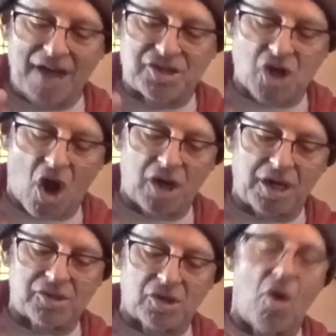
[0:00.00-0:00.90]
I'd
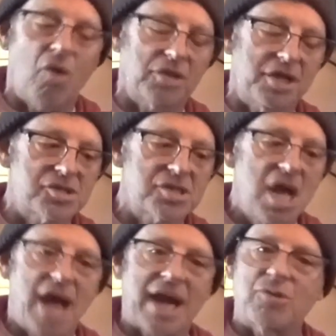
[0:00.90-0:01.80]
target the goalies
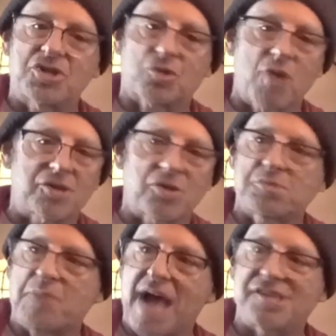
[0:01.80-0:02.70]
and I would shrink
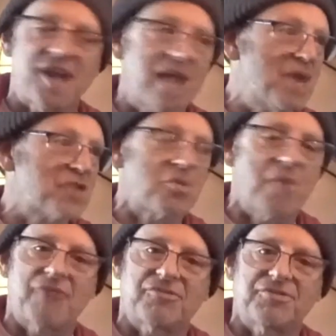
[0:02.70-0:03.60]
those pads and I'd
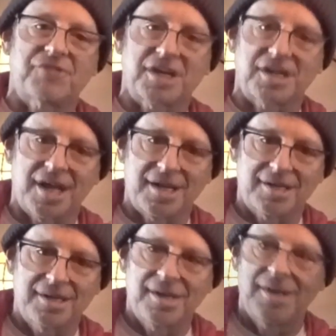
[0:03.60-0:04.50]
measure them every friggin' night.